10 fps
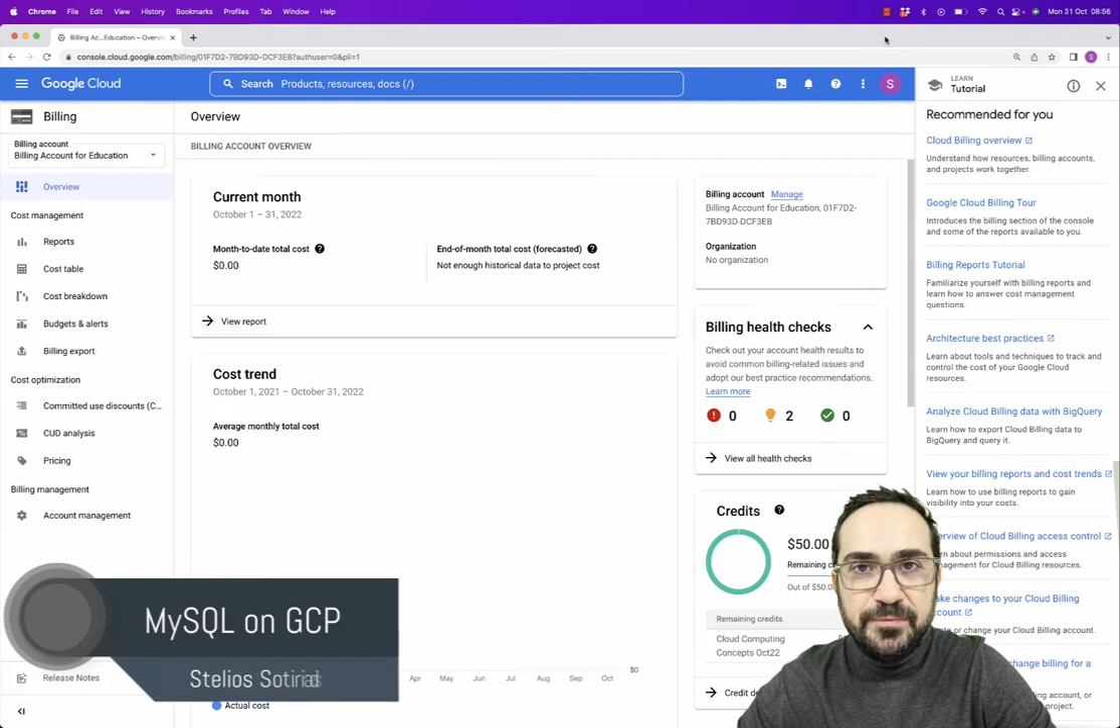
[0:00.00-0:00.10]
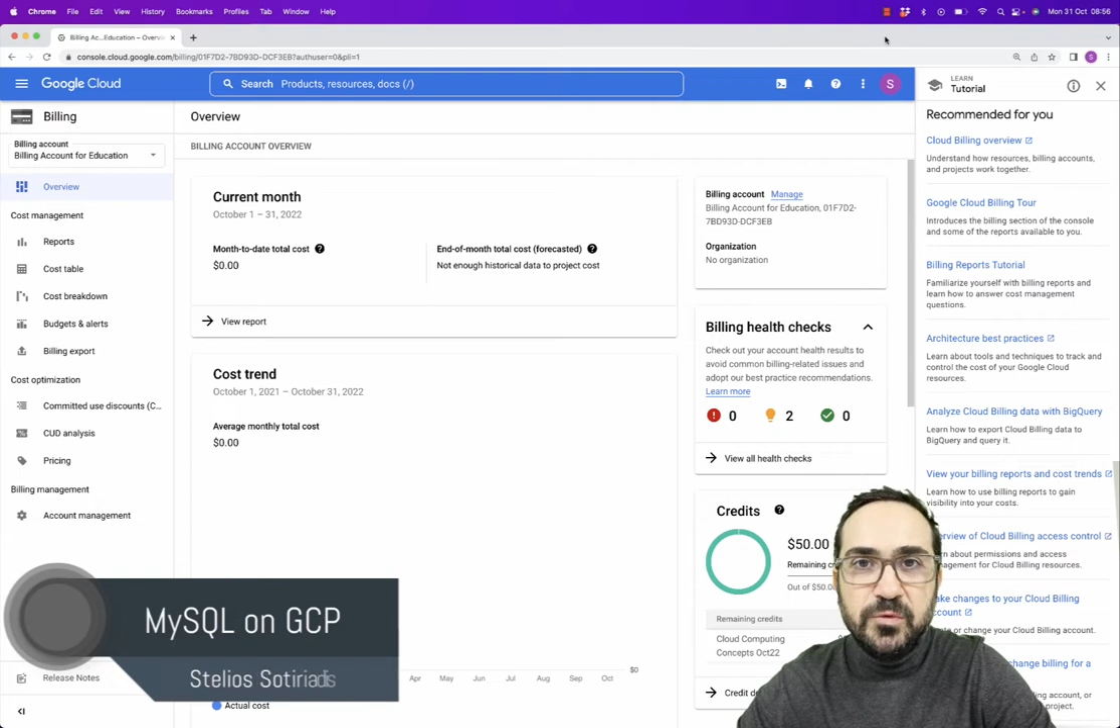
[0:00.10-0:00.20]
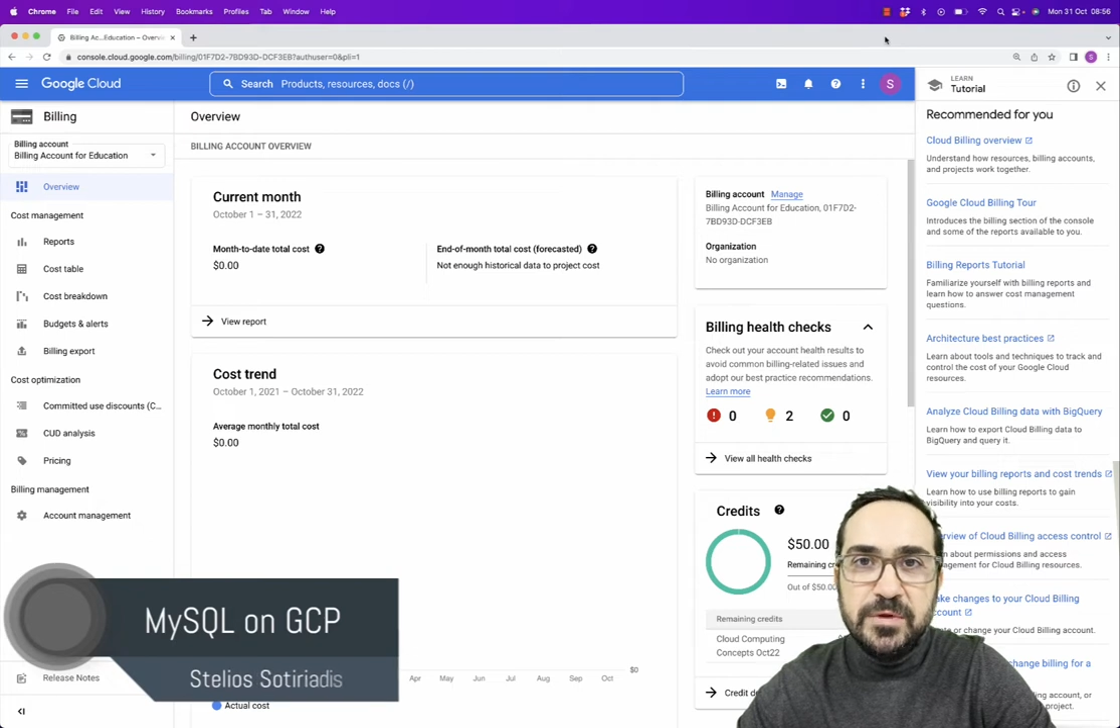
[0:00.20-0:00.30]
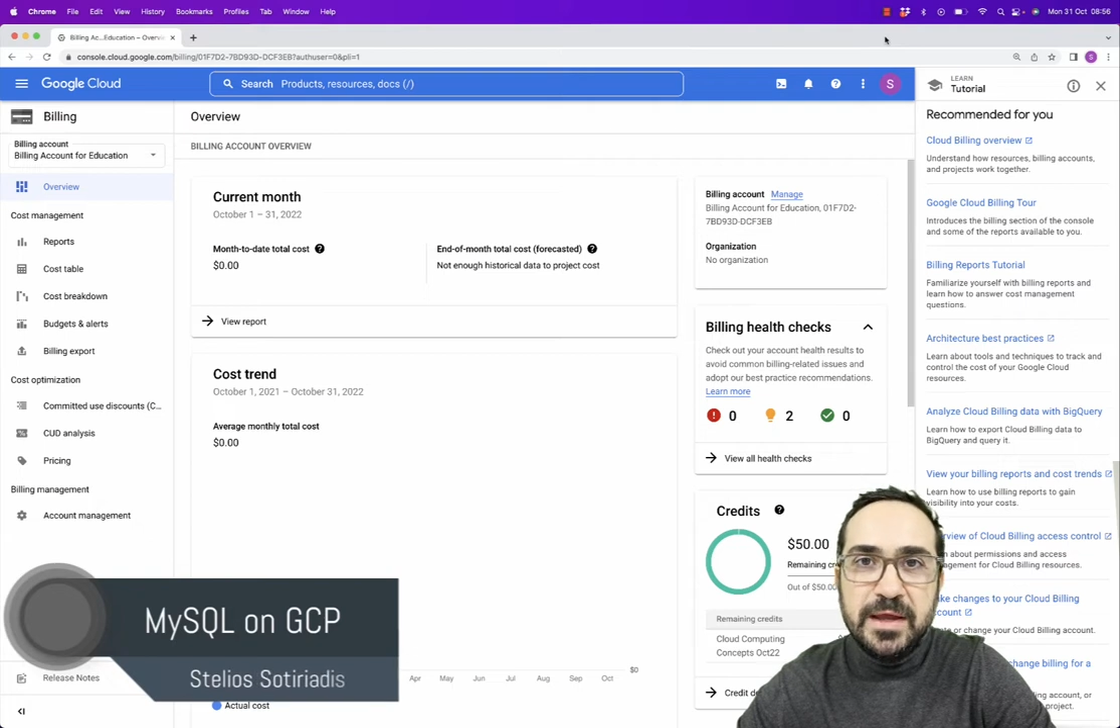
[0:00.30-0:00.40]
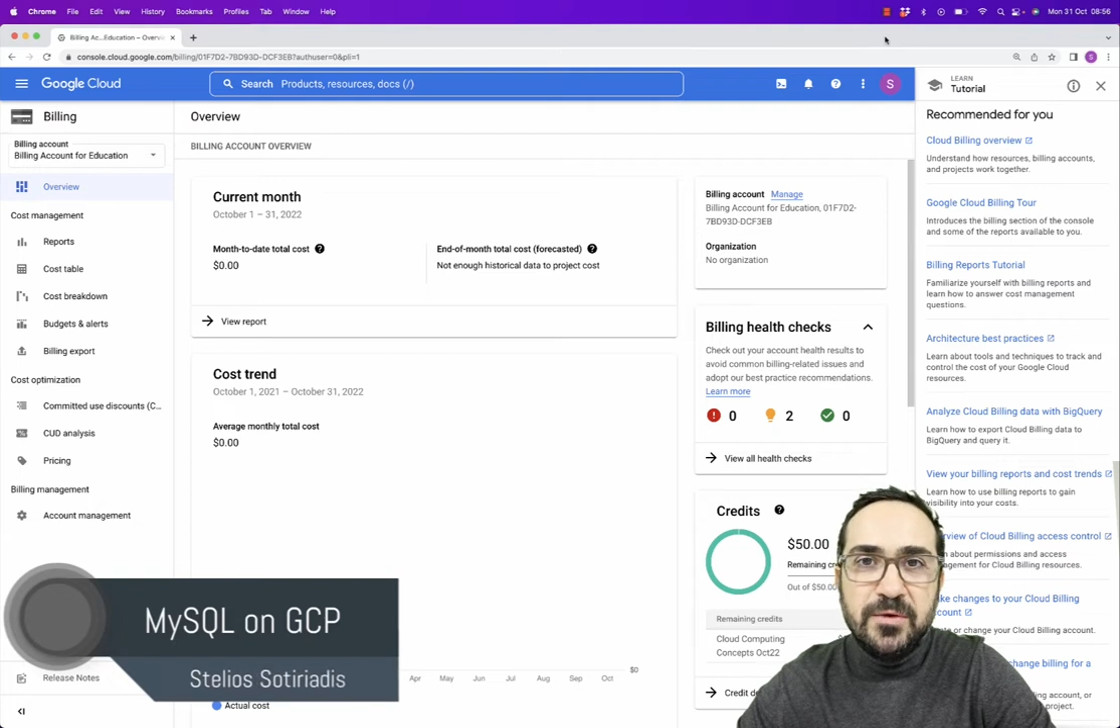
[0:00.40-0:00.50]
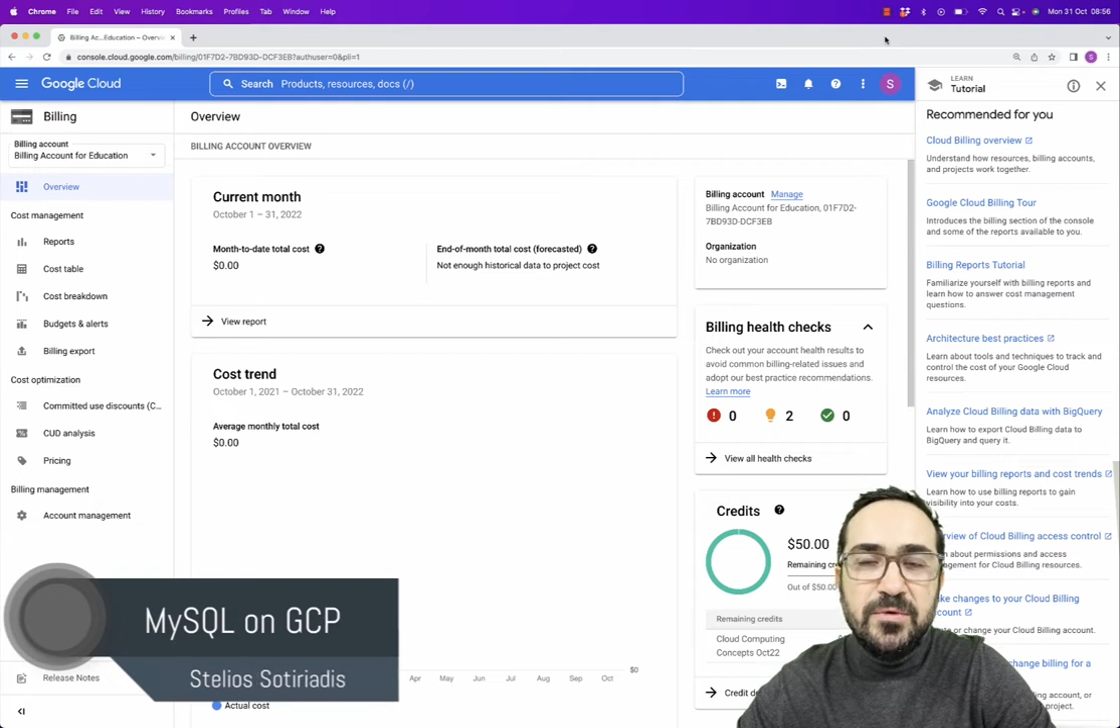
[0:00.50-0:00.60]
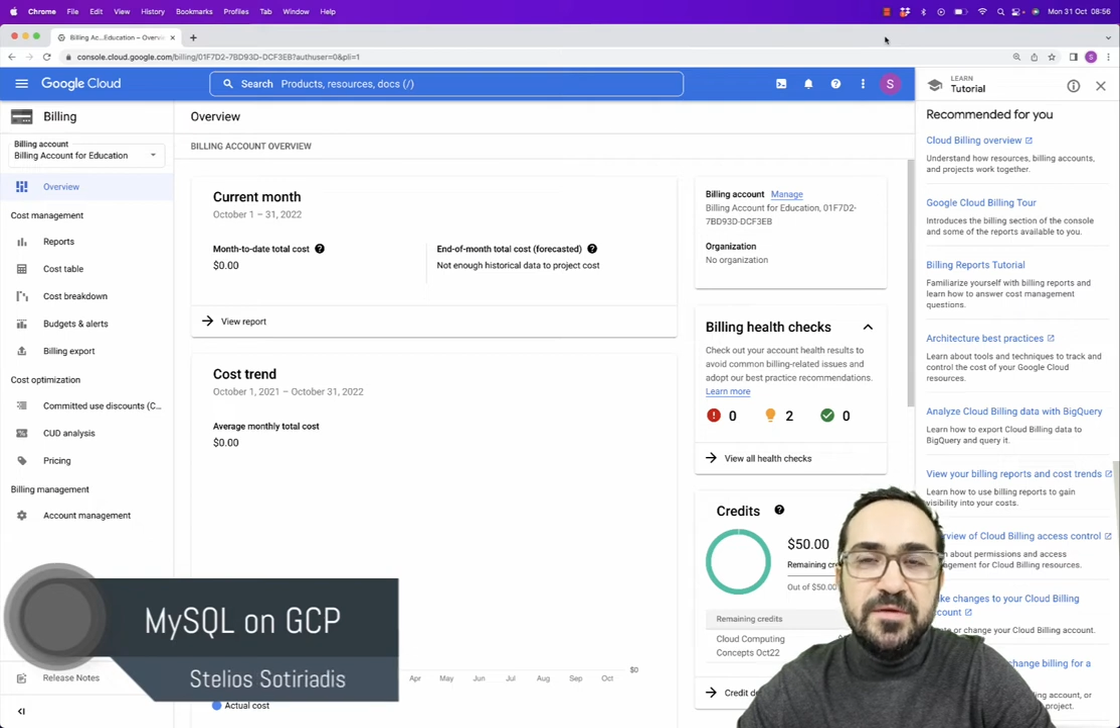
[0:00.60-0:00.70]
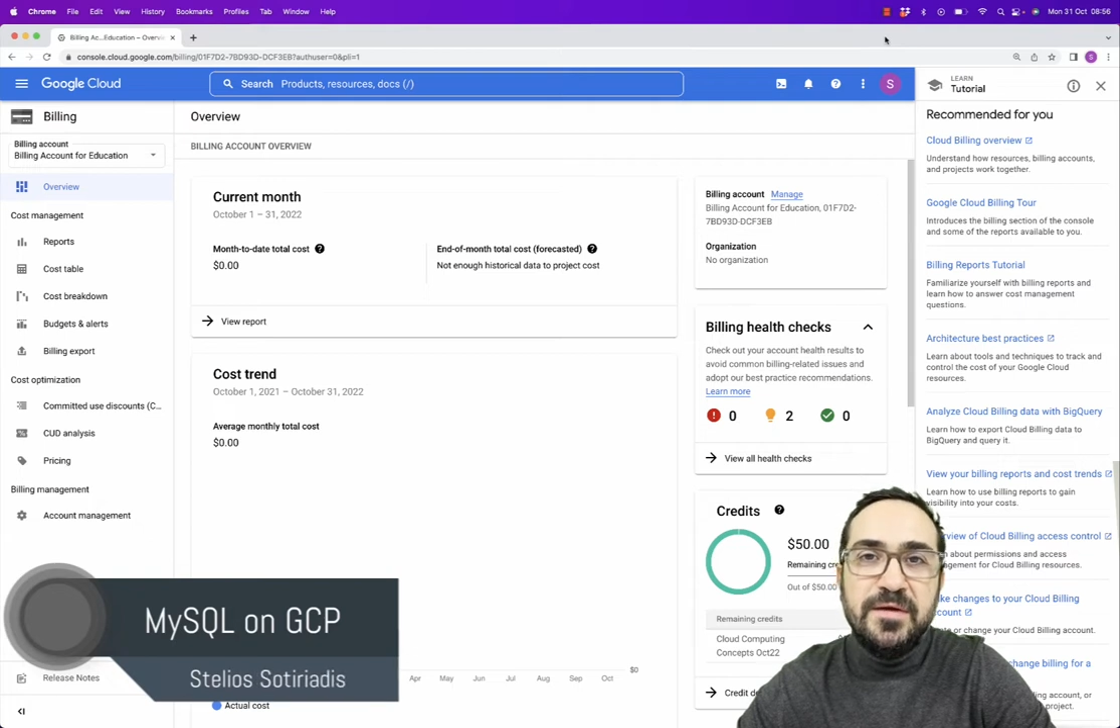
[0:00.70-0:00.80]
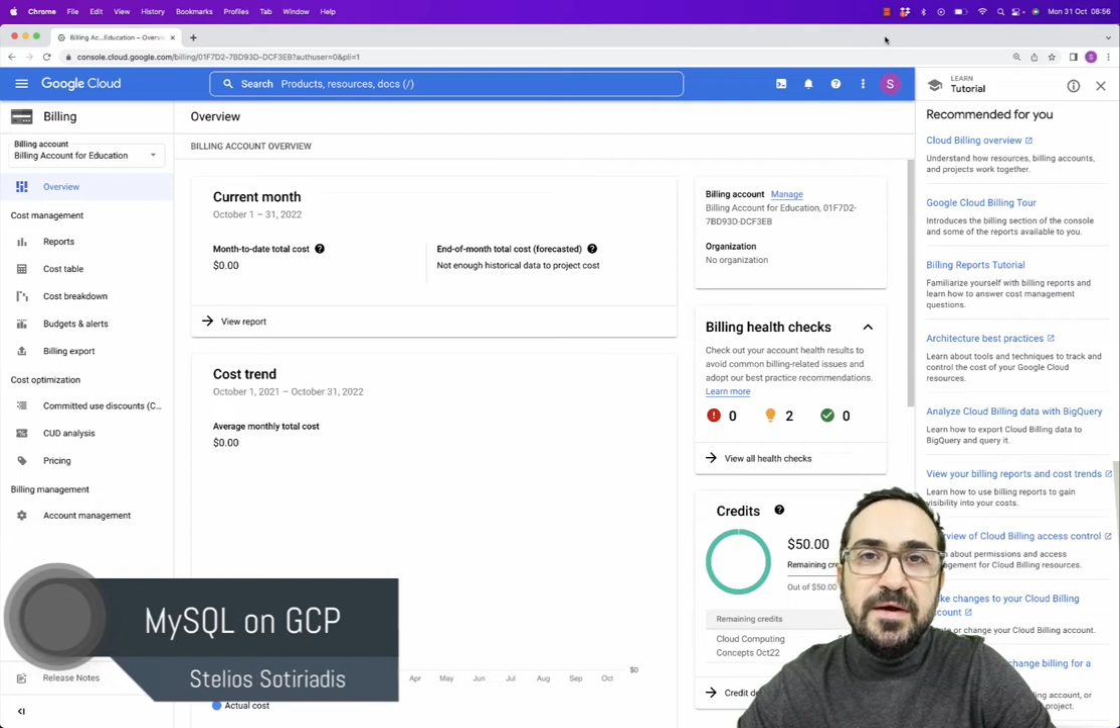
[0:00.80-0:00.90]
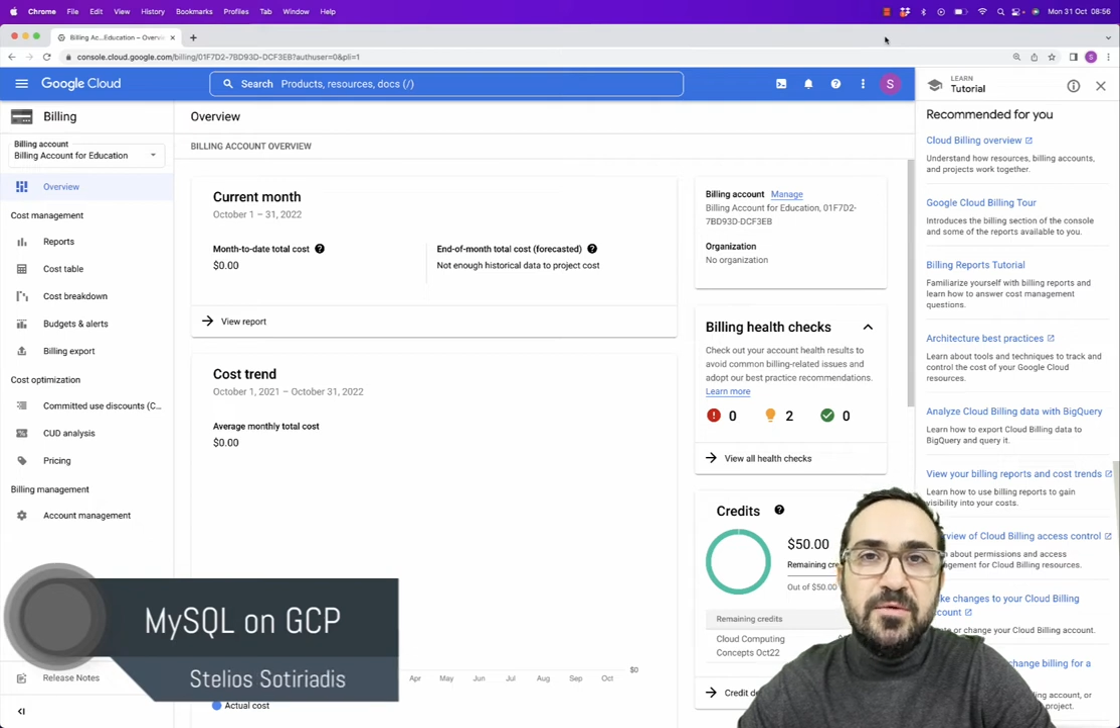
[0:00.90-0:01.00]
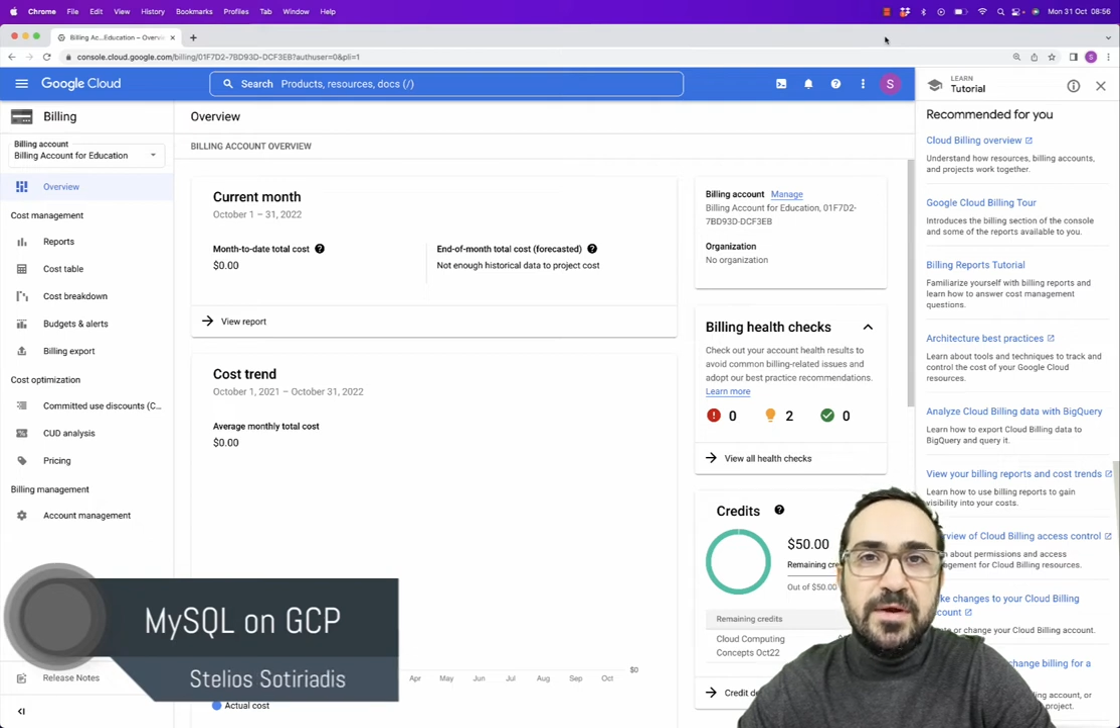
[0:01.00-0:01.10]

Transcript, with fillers: Today we'll see how